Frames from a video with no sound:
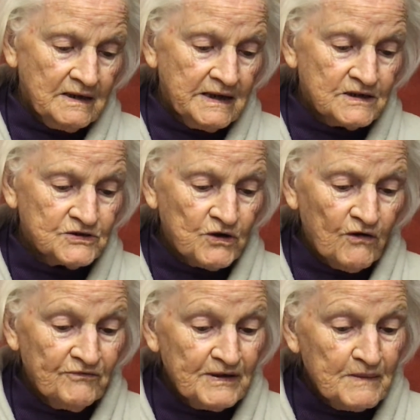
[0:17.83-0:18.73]
Let us
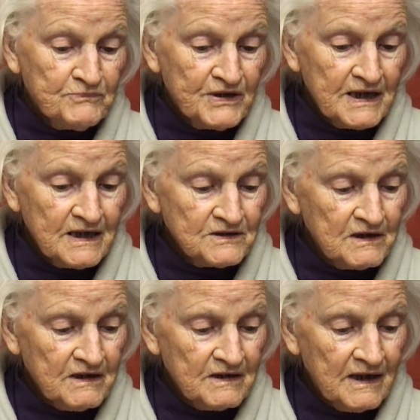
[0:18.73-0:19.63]
offer prayers
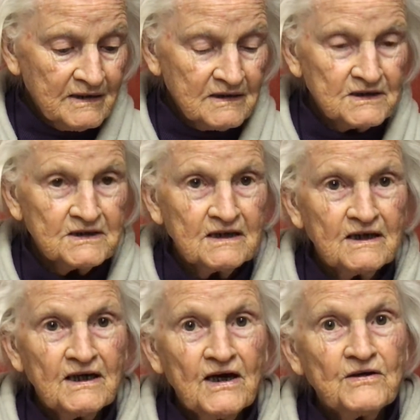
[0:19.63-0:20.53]
and thanks
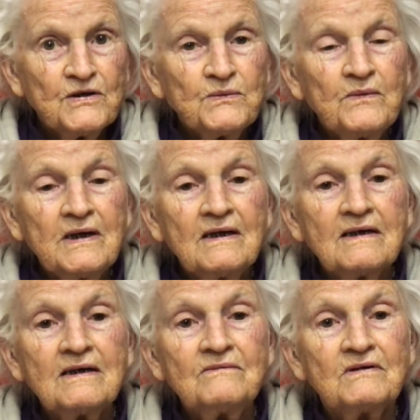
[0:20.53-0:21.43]
that we are
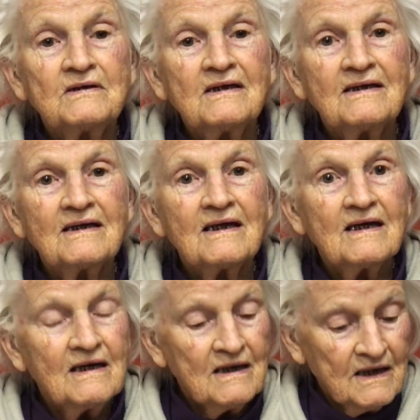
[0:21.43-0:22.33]
given
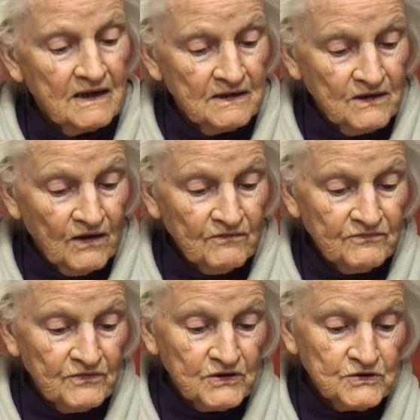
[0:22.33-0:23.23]

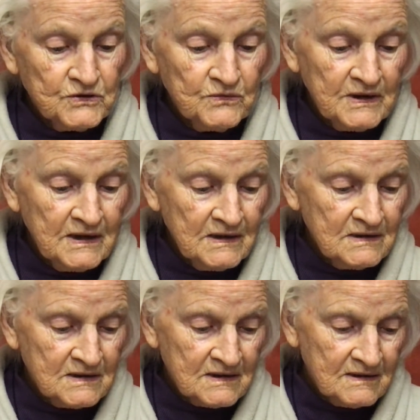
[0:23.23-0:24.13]
enough to
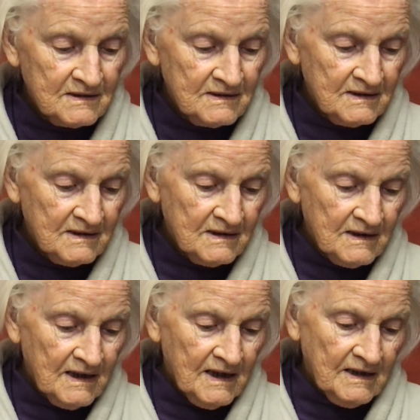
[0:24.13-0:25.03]
eat.
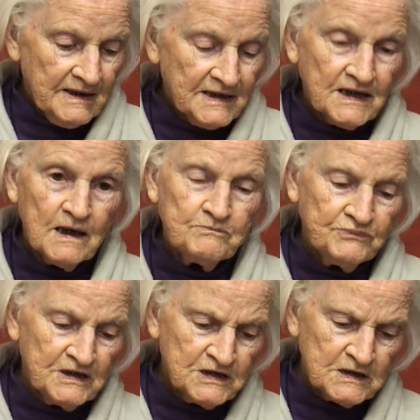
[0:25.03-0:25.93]
Let our
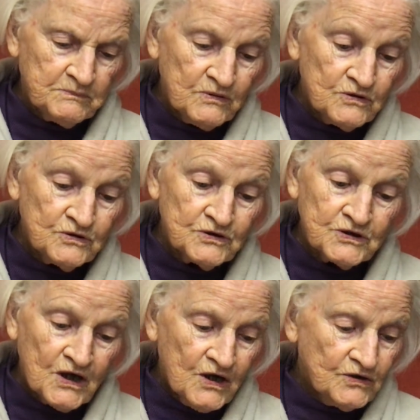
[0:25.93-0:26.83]
principles,
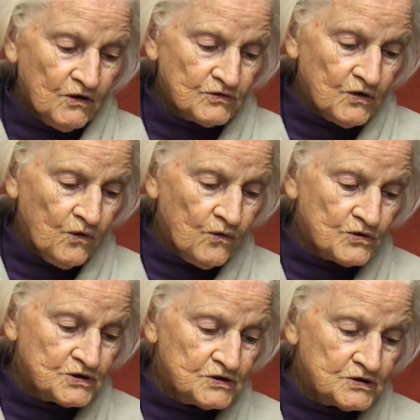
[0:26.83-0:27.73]
not
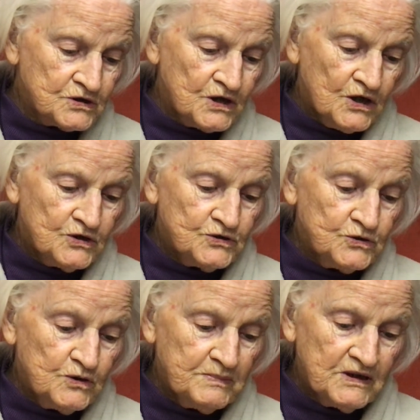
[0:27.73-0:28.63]
cause us
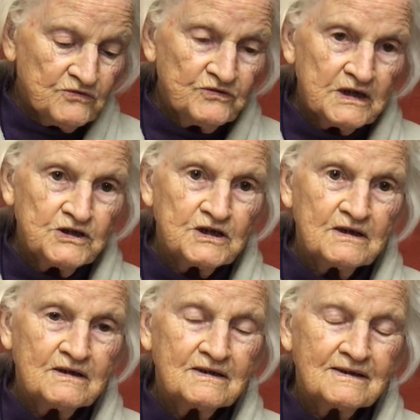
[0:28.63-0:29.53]
to be rigid